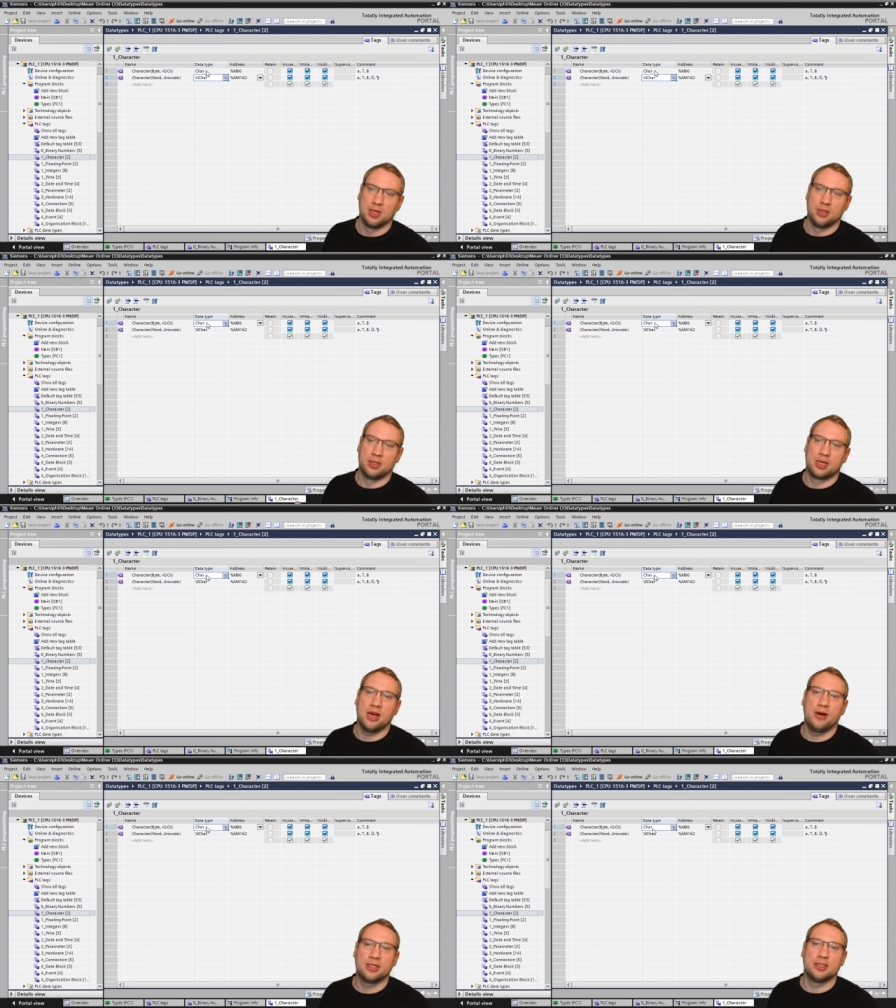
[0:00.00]
The
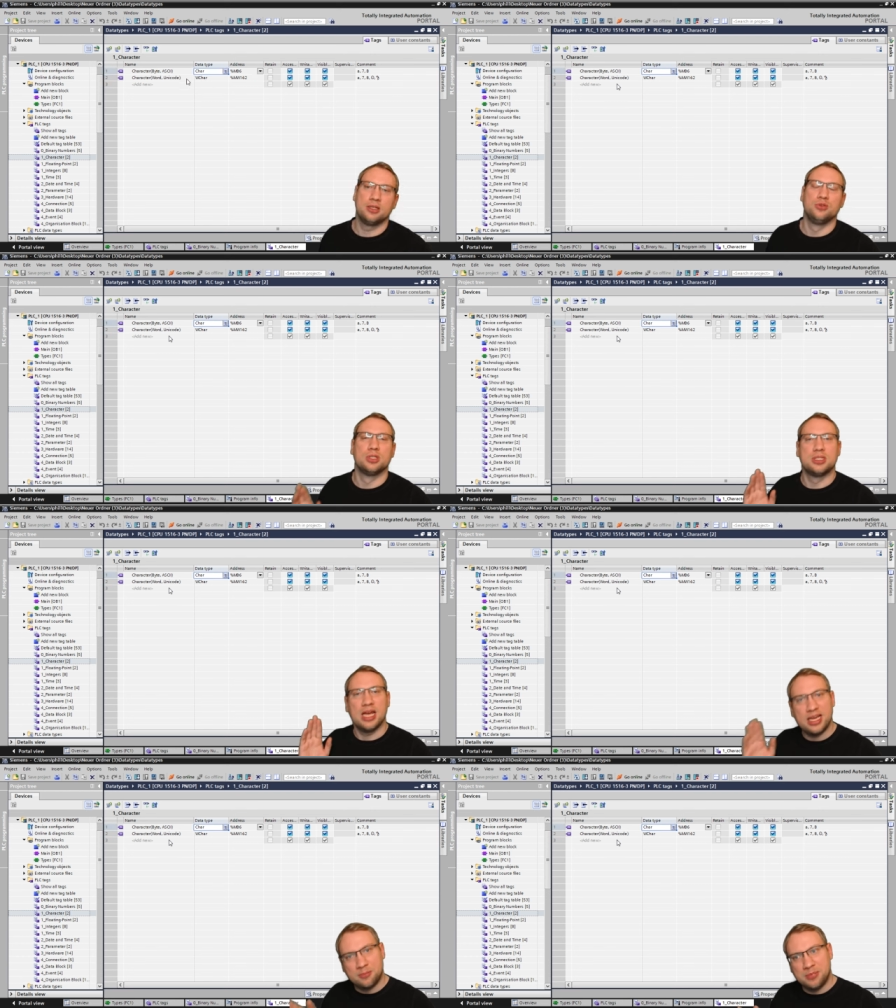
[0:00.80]
character uses
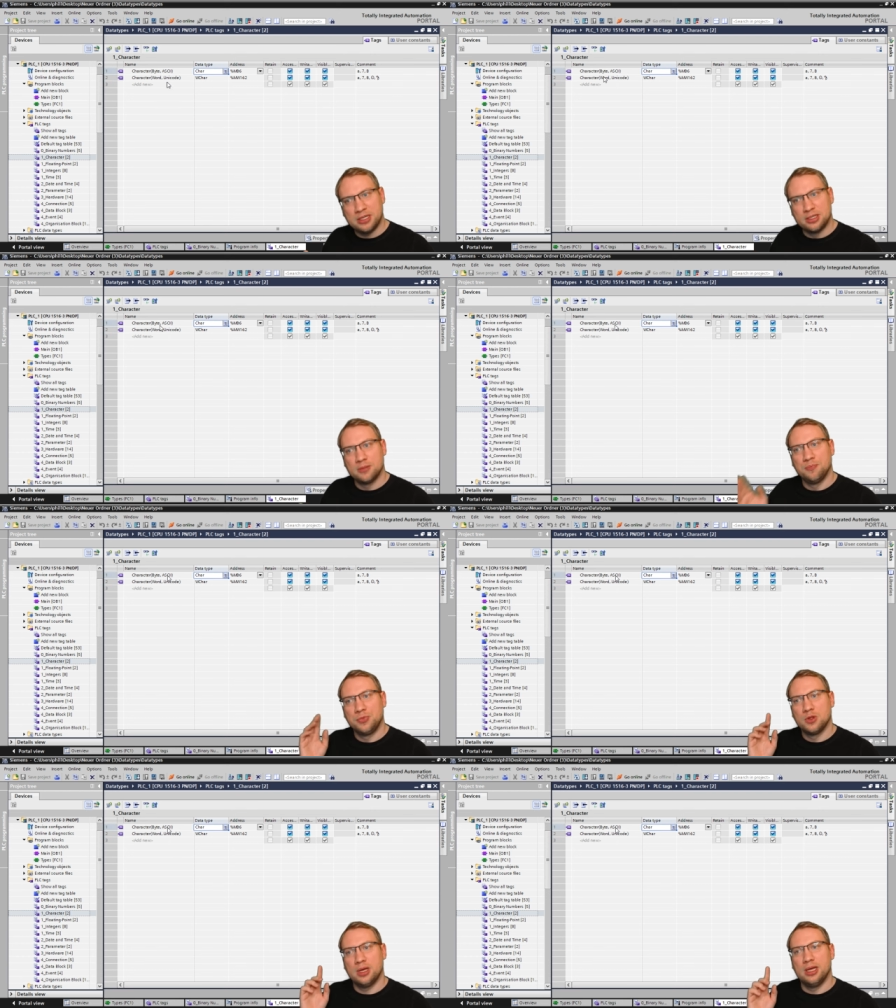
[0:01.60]
eight bit
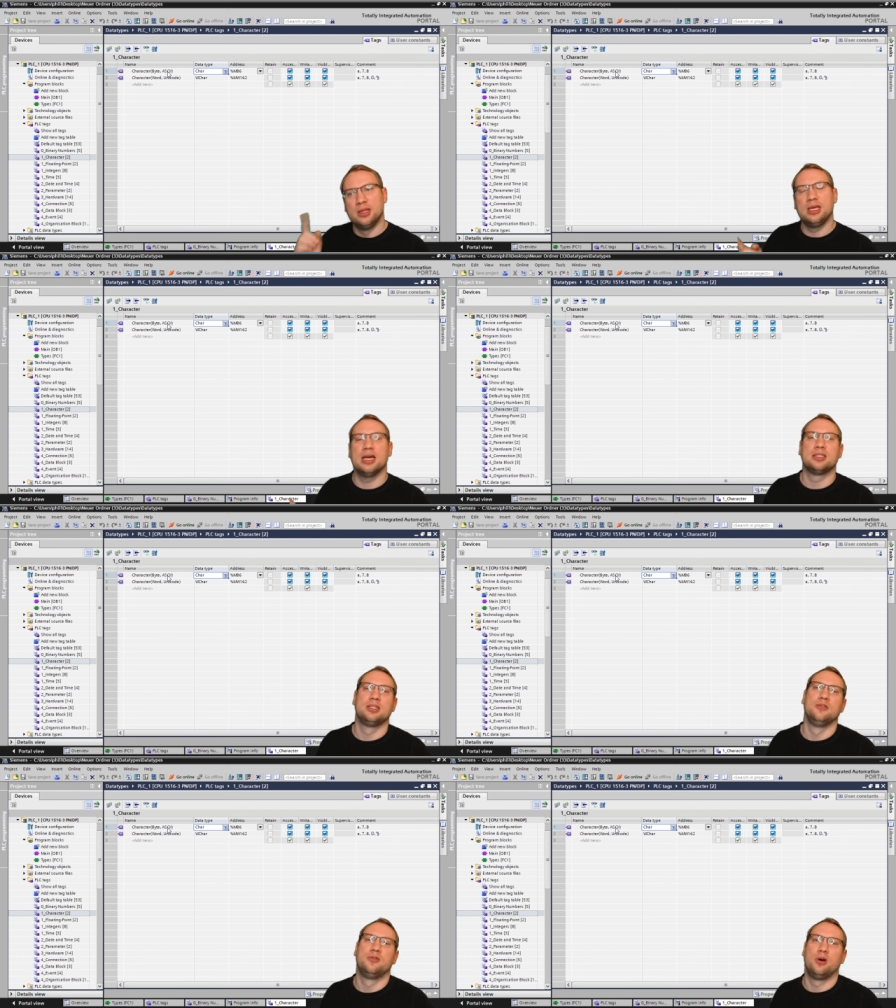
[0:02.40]
in the S
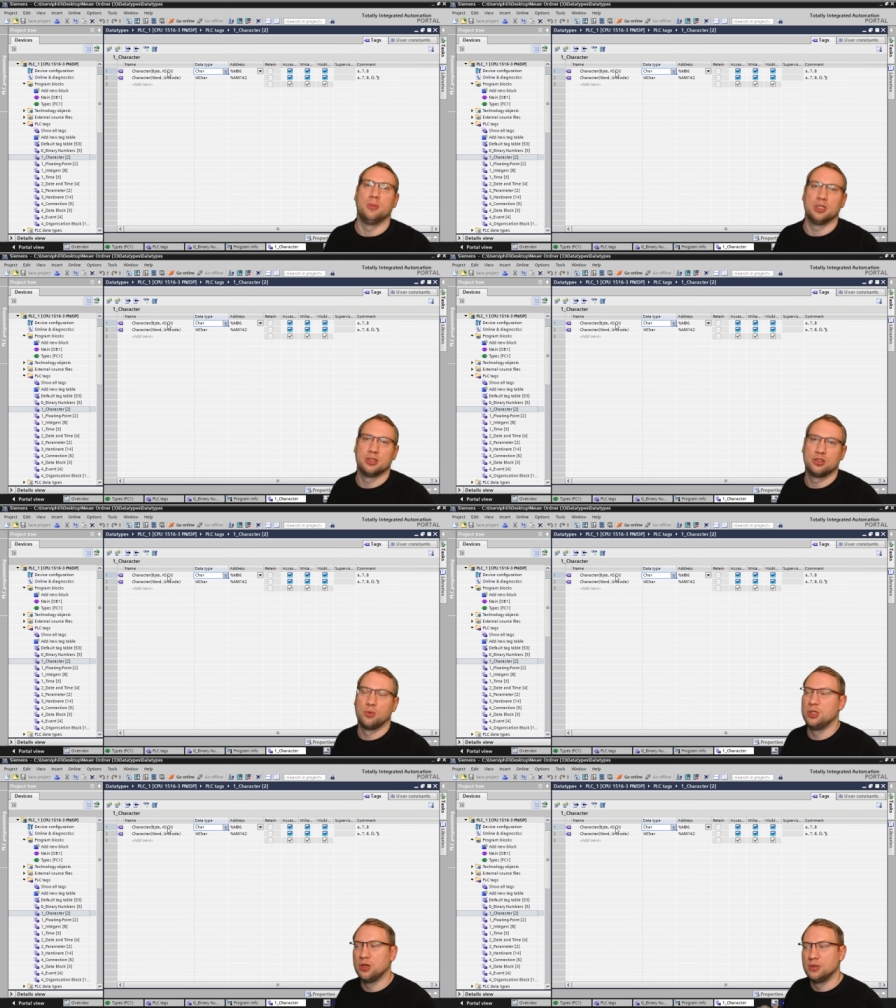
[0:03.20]
C format, so
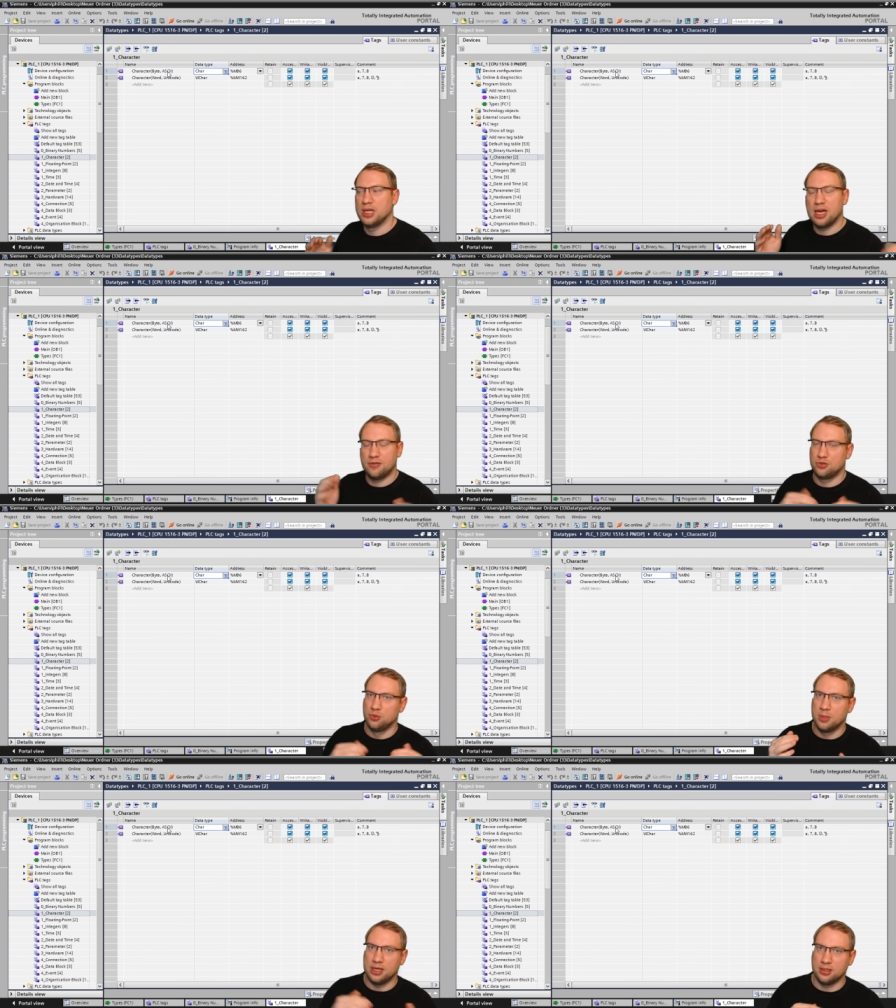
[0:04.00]
we don't have too
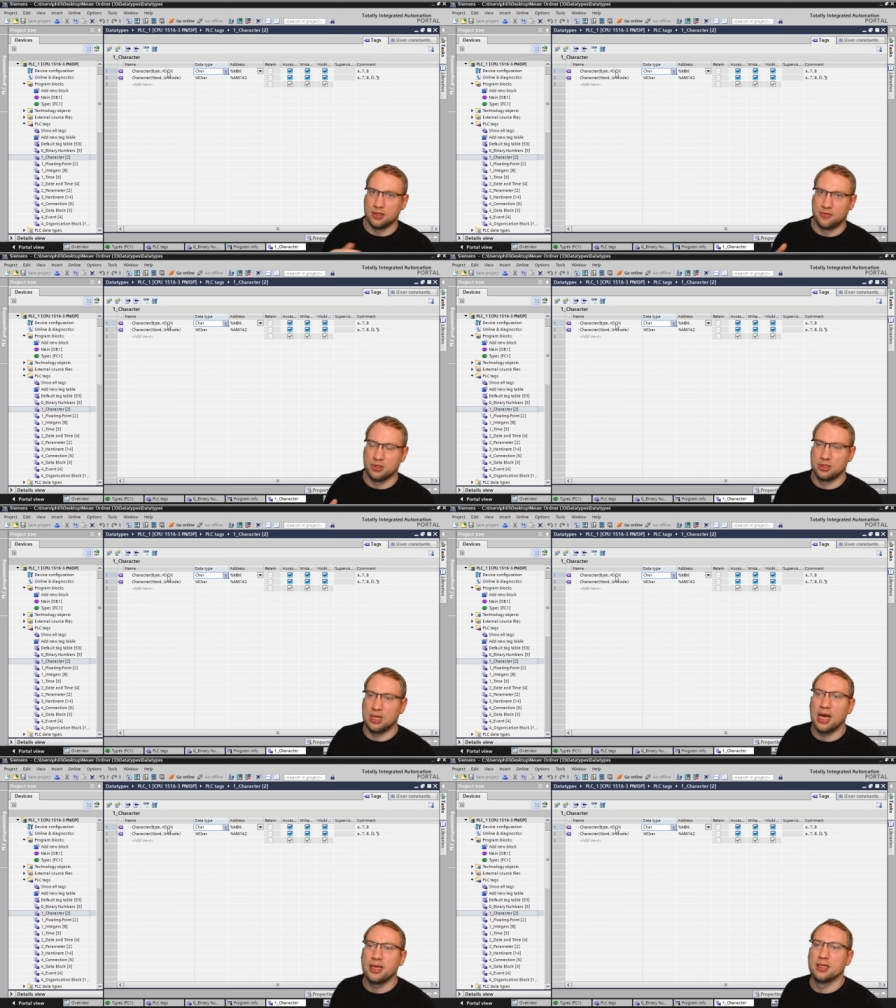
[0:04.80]
many different
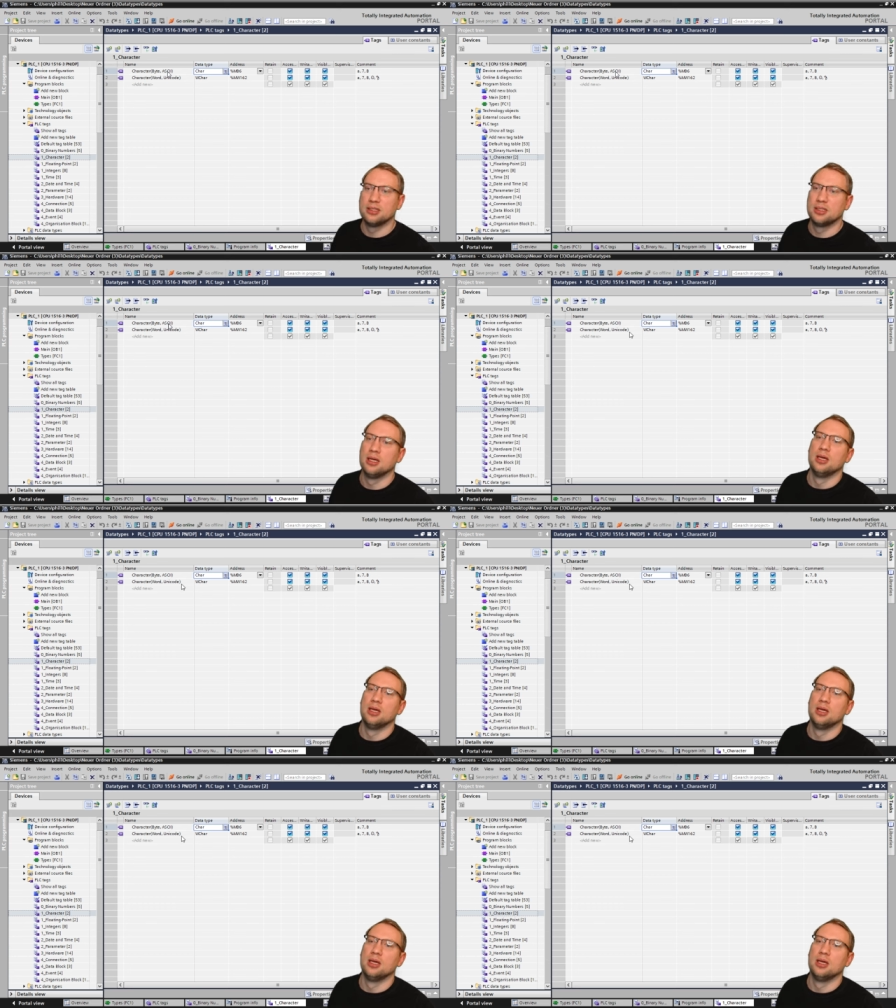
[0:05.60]
icons.